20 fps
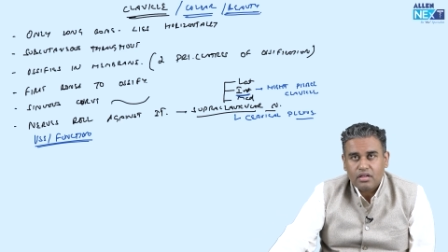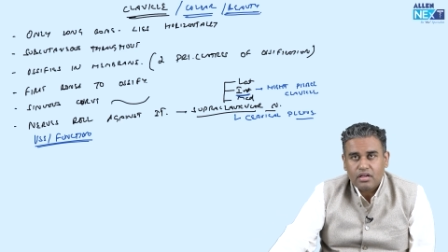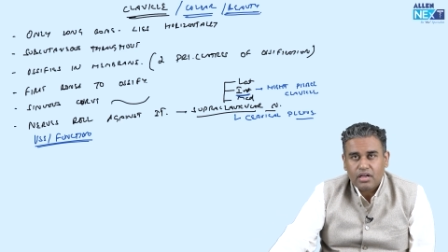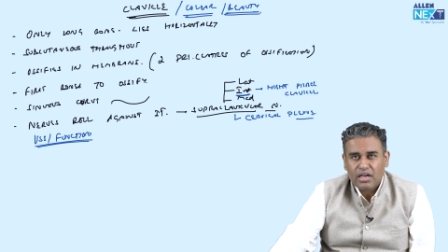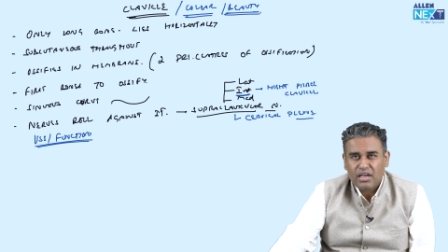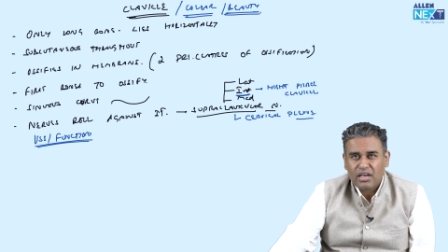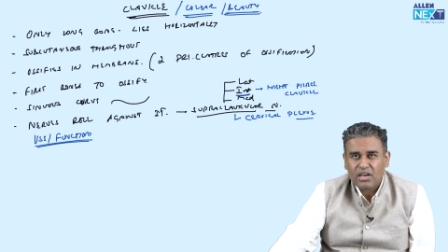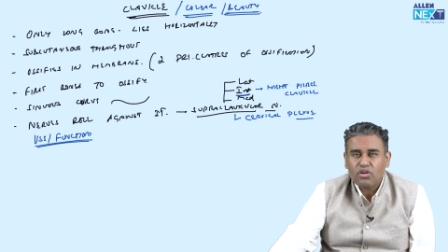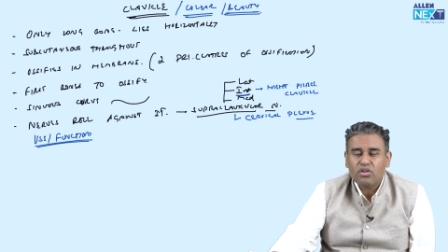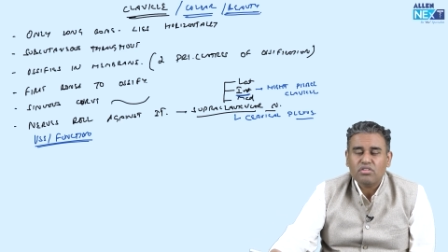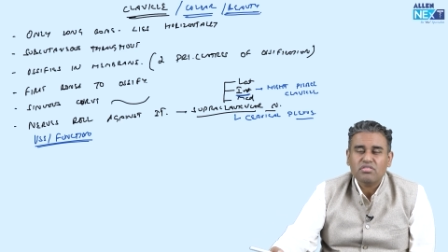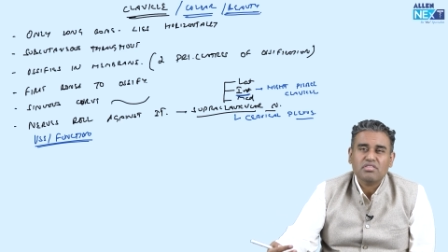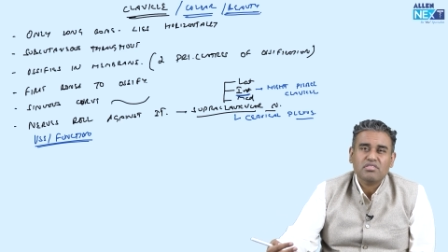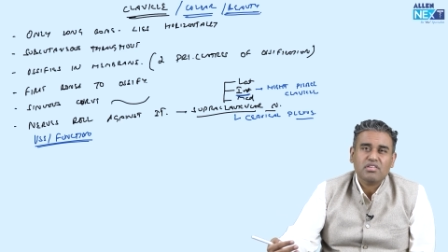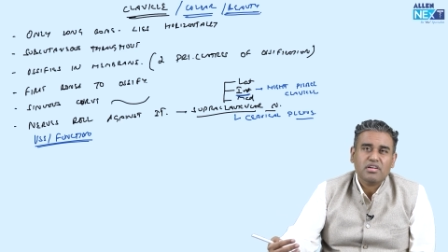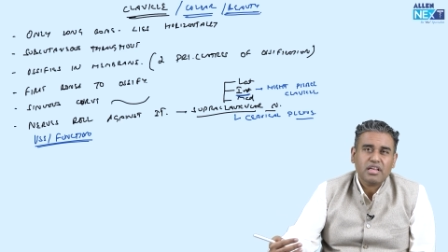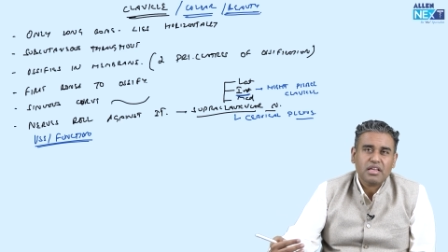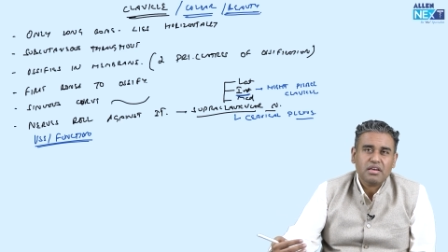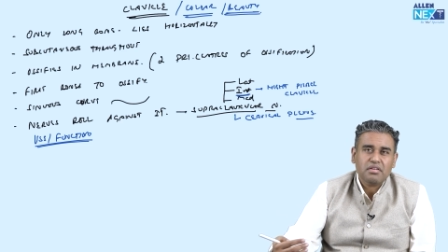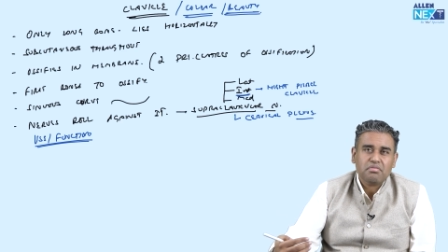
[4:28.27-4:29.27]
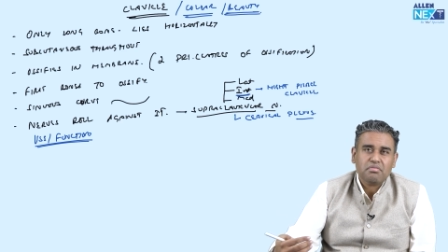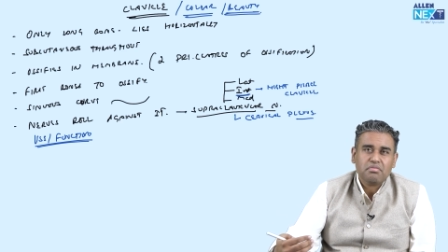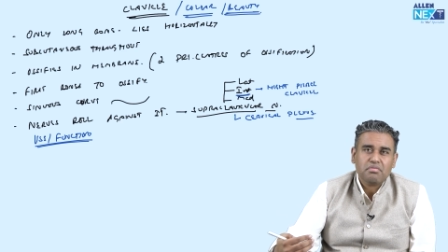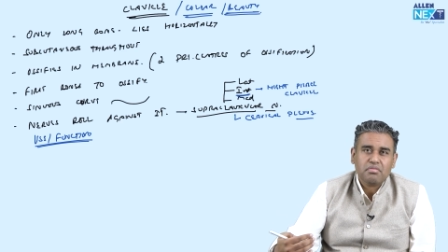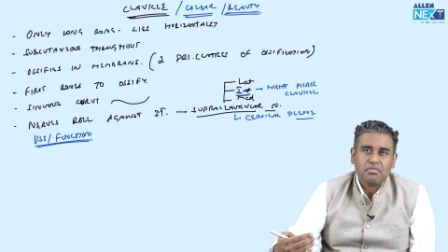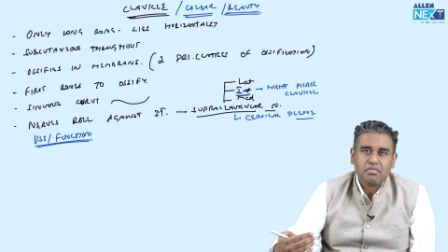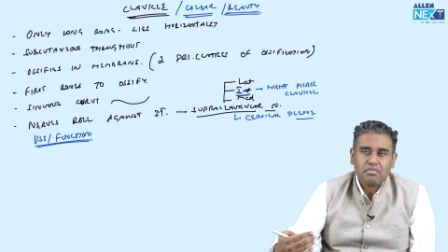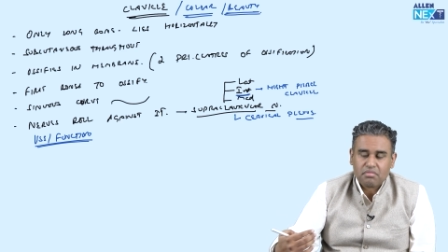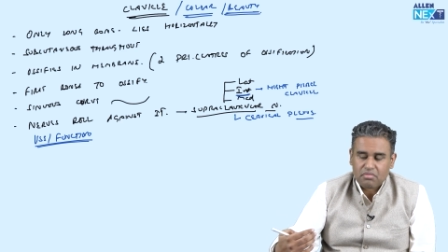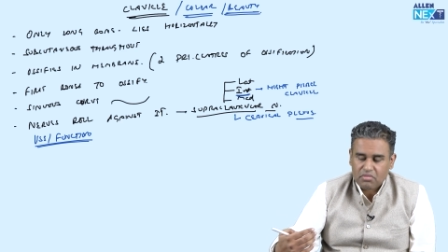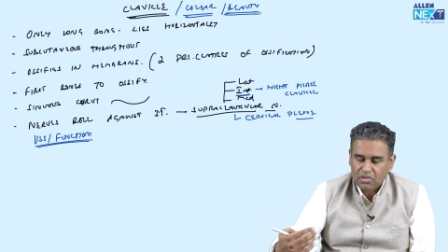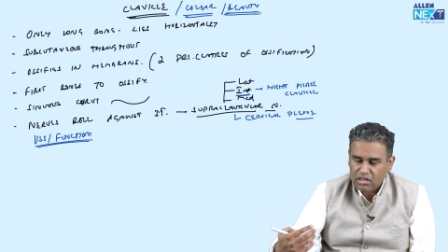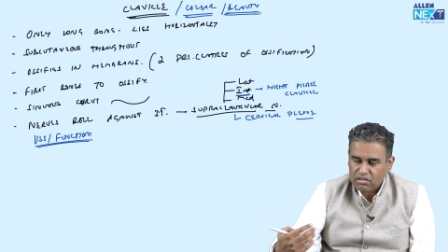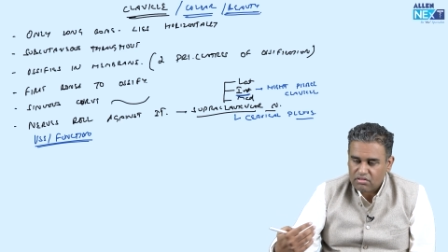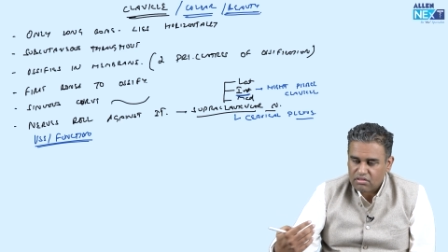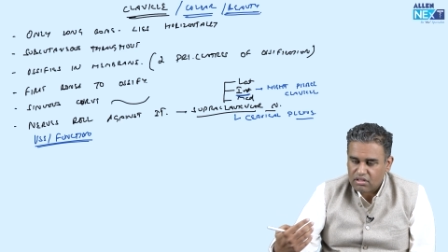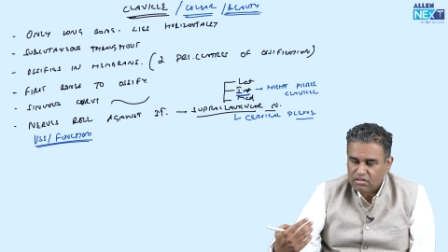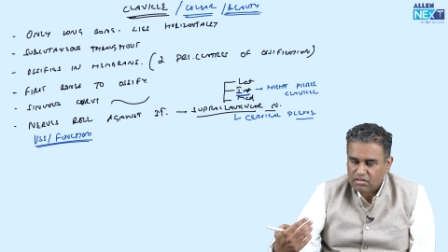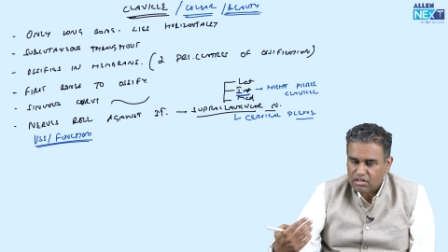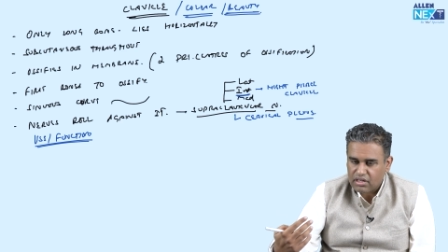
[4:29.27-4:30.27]
it denotes a certain,
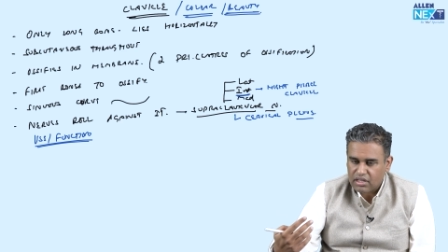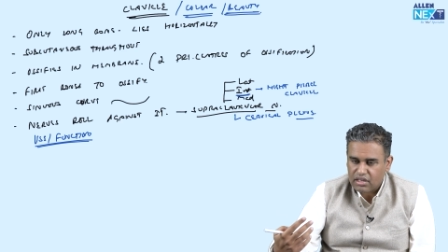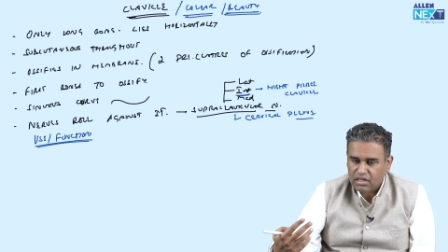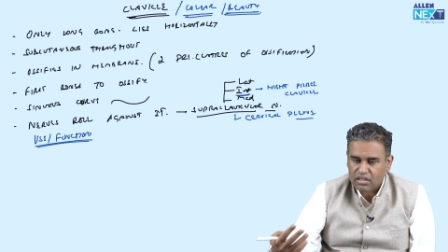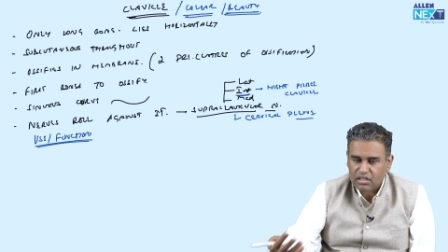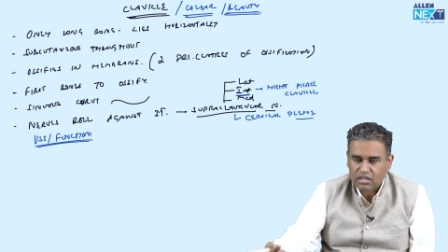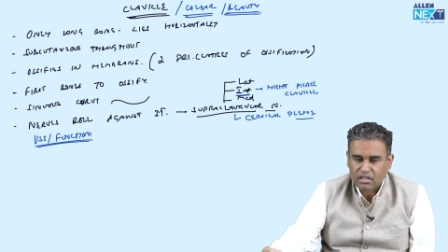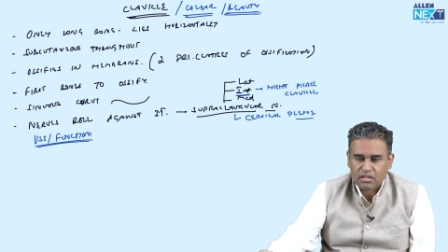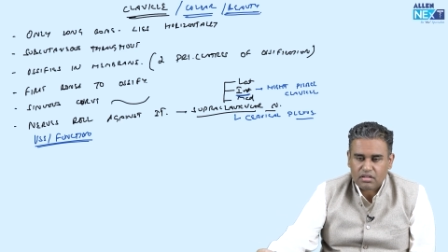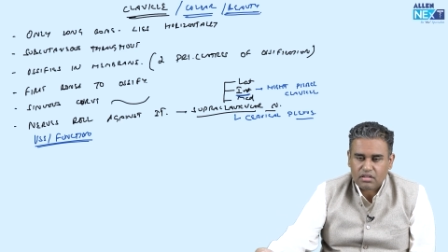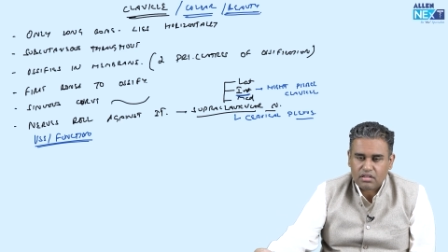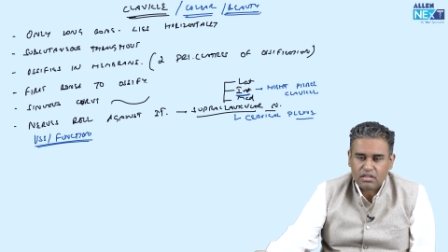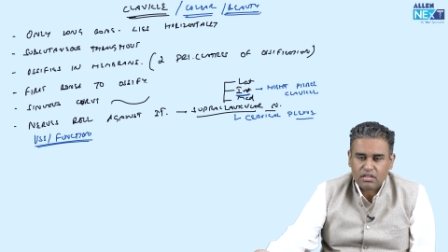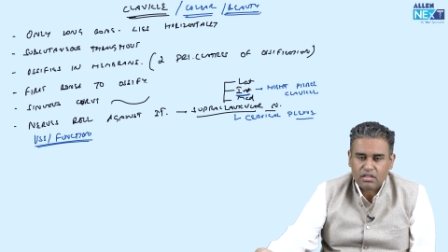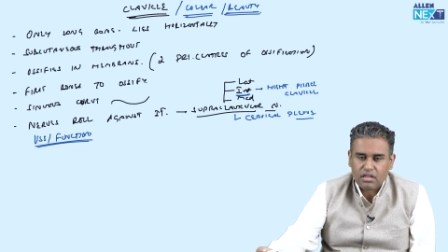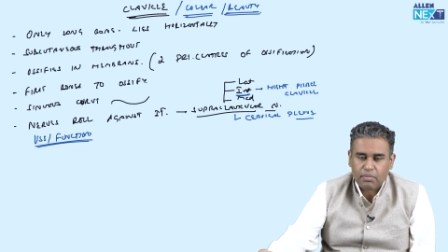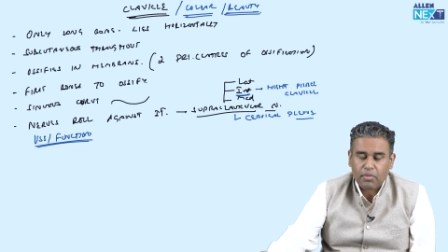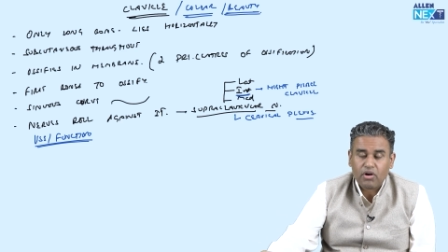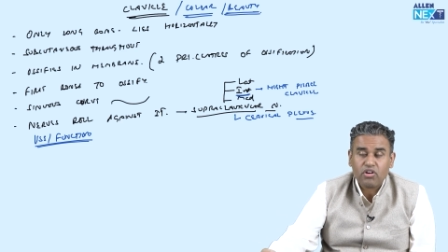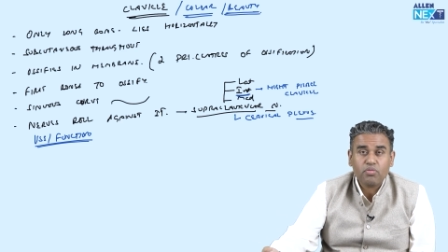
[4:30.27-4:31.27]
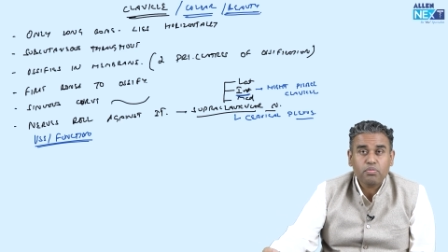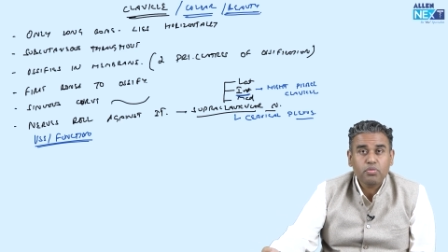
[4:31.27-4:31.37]
amount